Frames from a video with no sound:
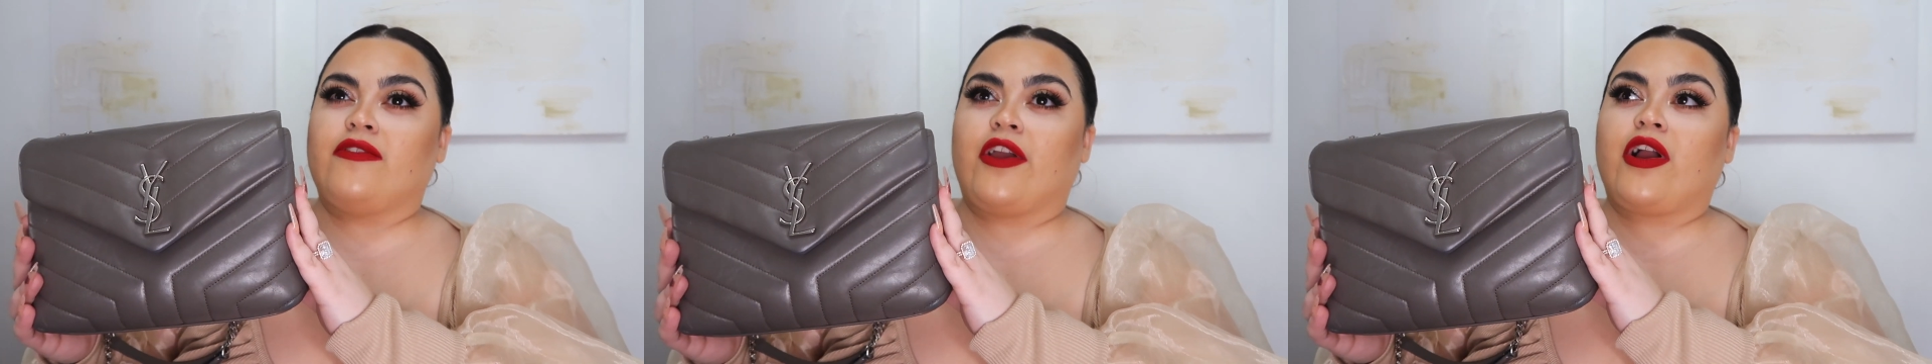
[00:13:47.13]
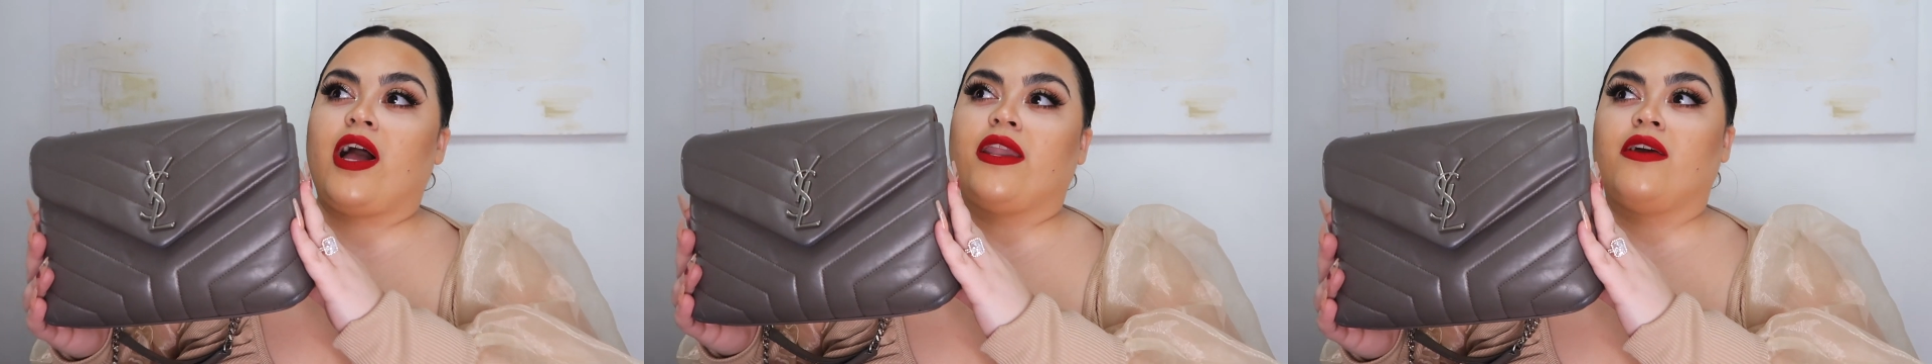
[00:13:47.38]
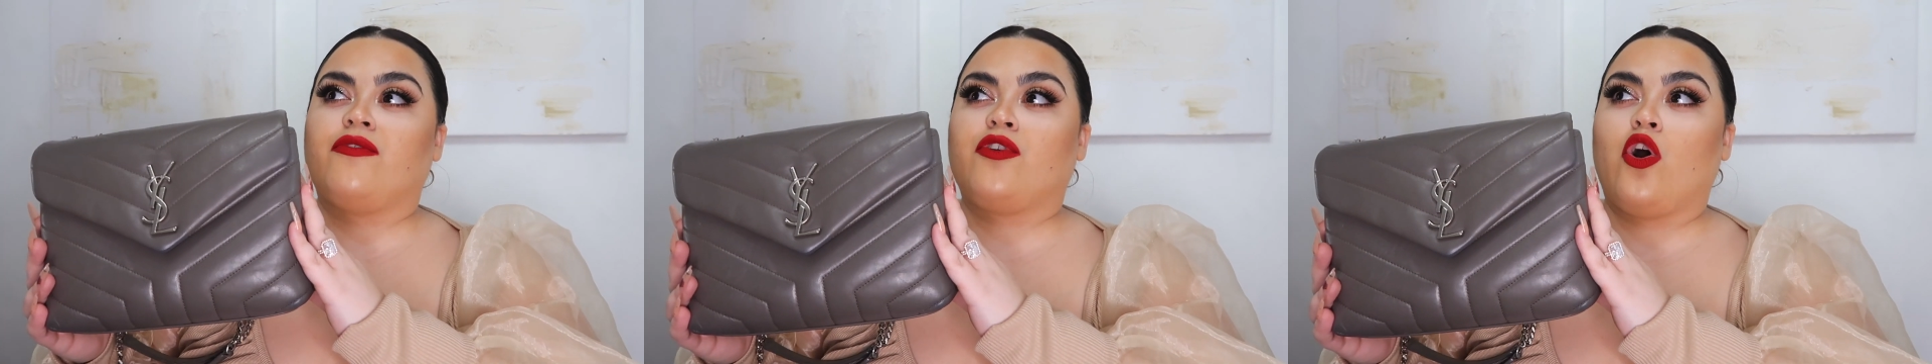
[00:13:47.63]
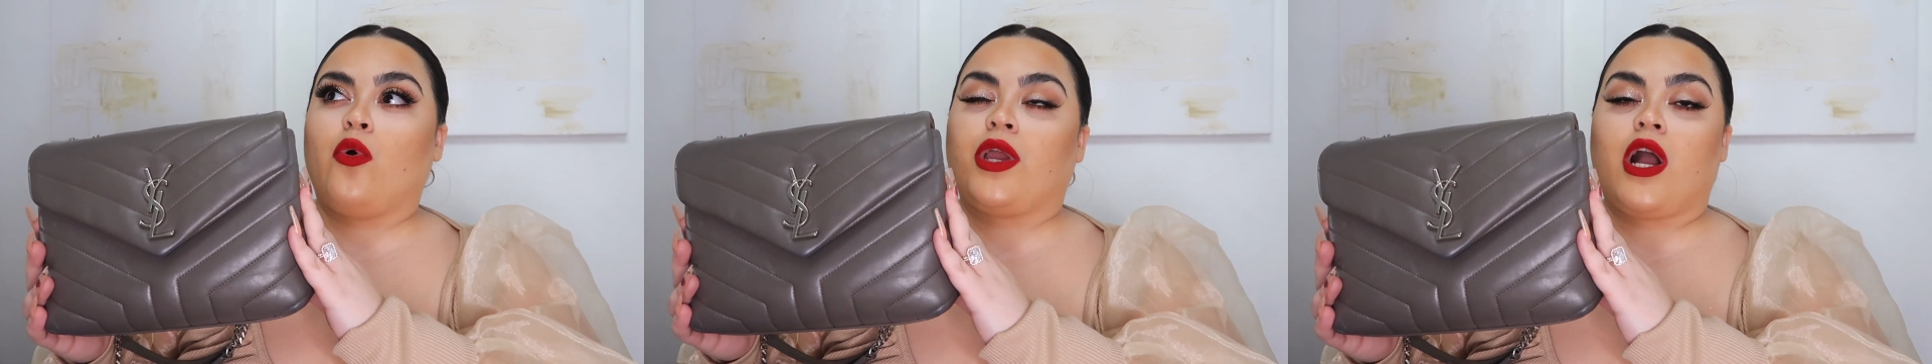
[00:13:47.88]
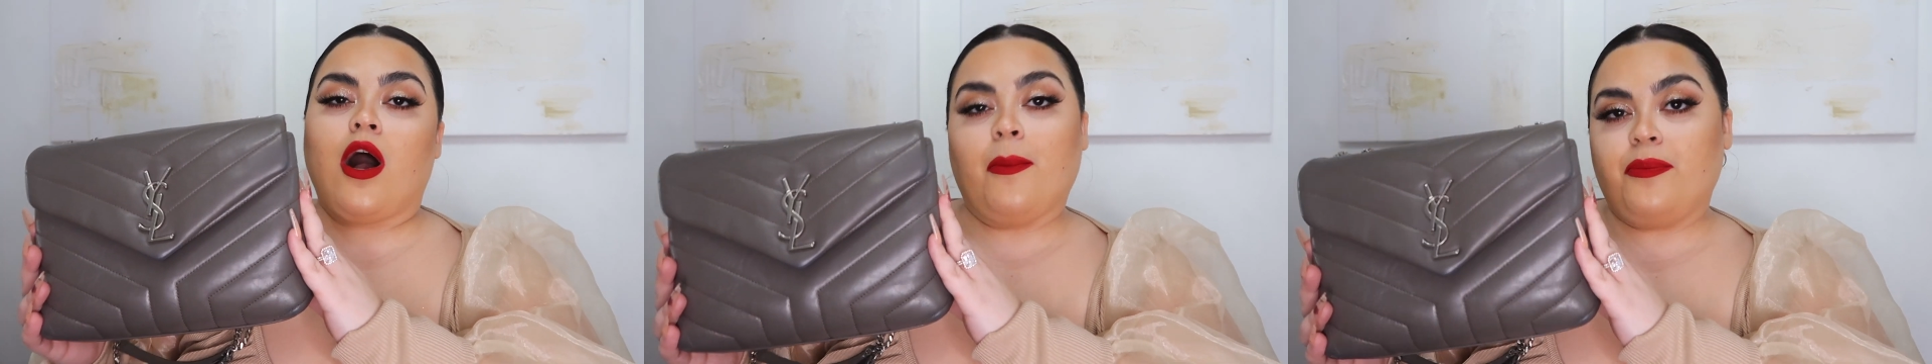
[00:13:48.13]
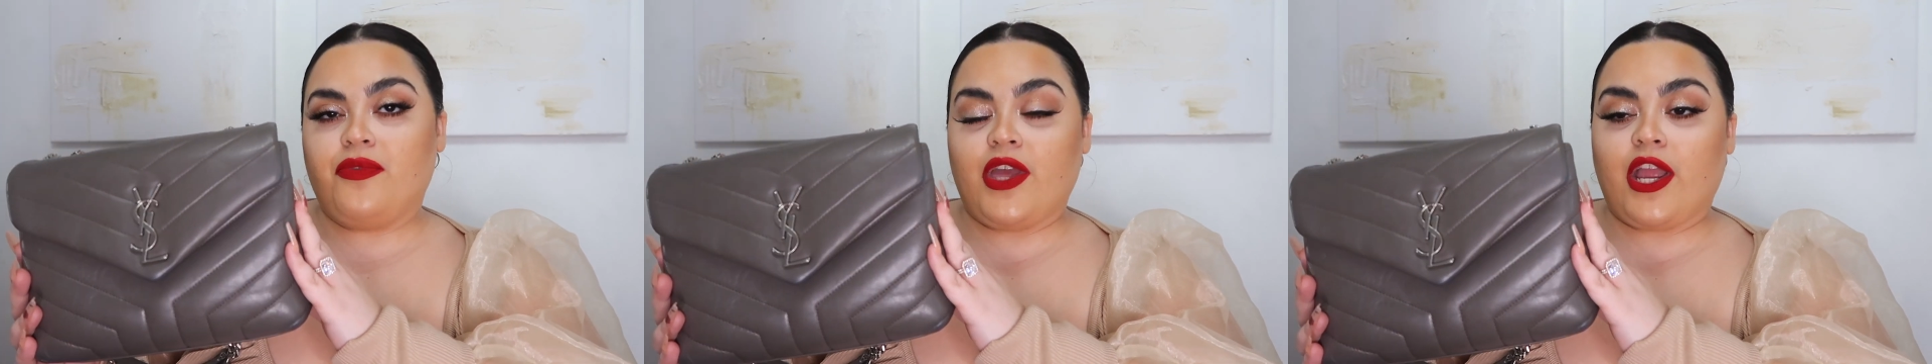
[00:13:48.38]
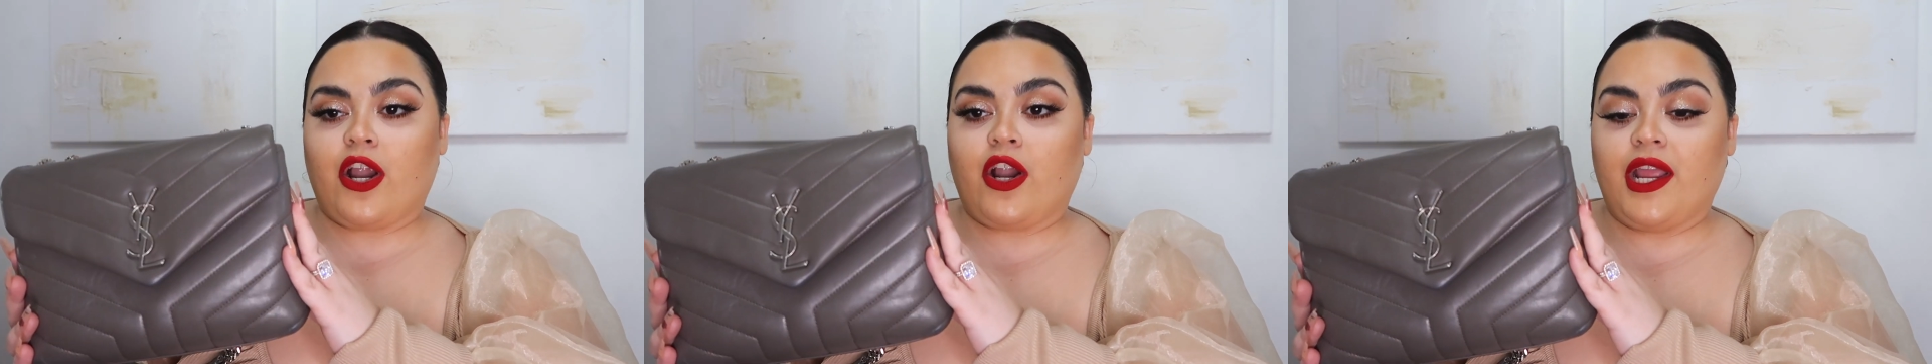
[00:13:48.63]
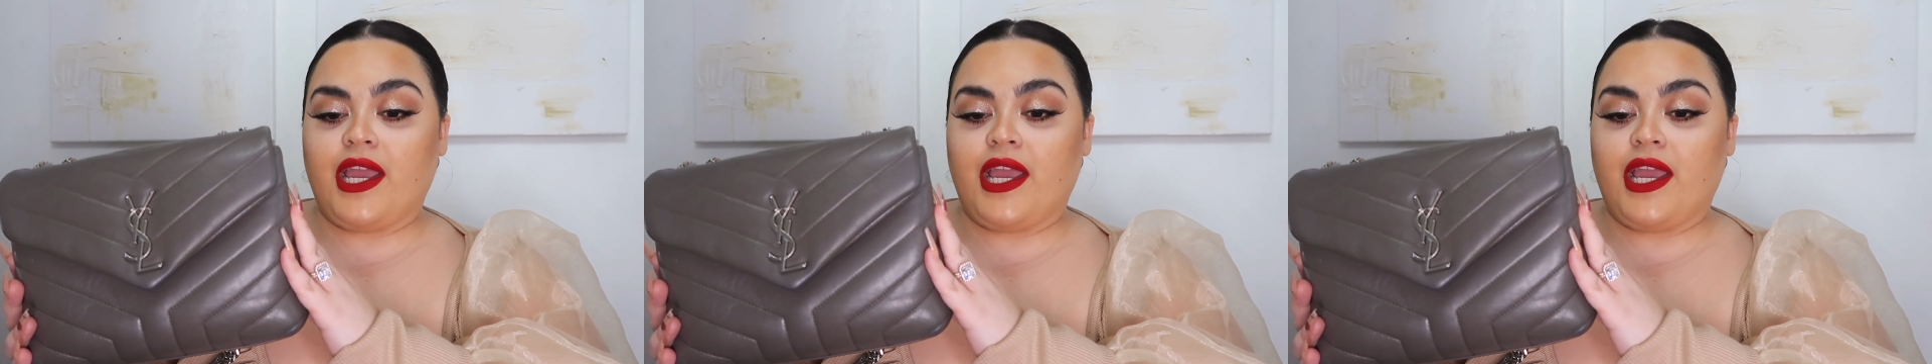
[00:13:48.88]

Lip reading: they're kind of going up there